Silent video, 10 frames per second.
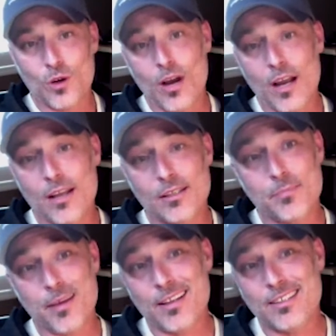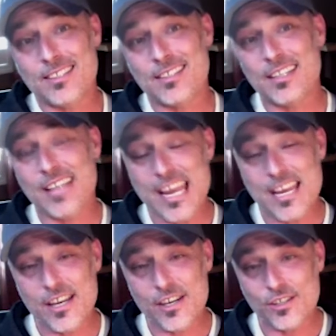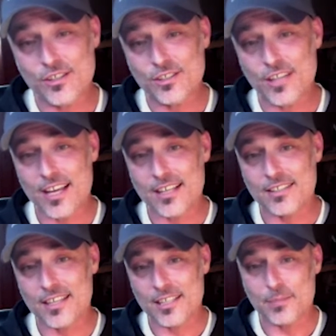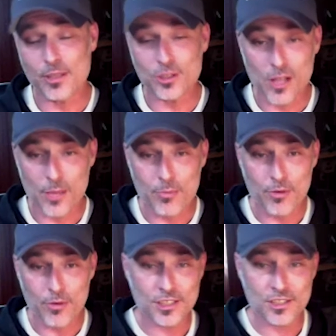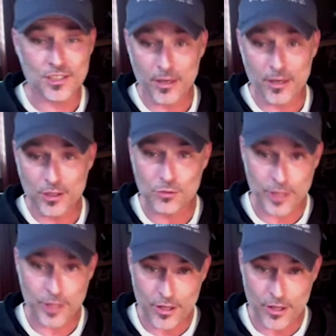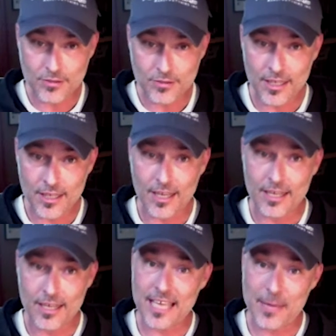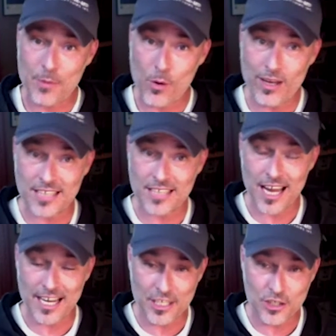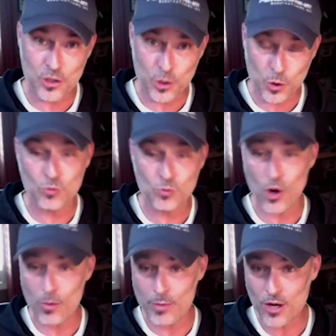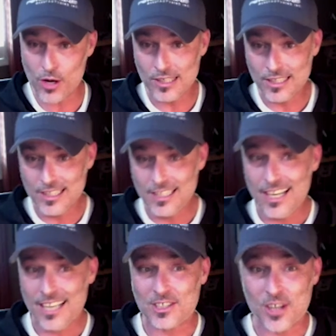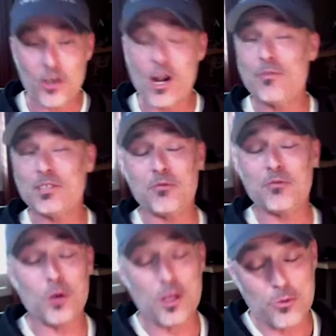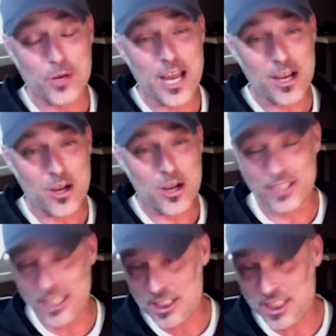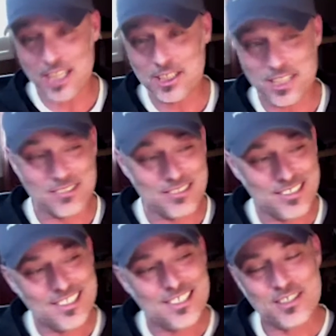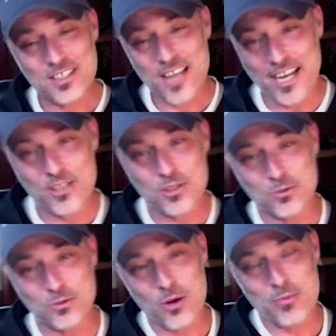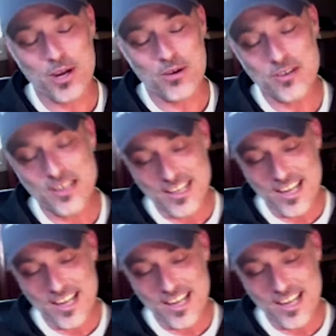I spent 8 years as a special operations parachute rigger. It's MOS 92 Romeo. I started off as a 43 Echo and they changed it to 92 Romeo.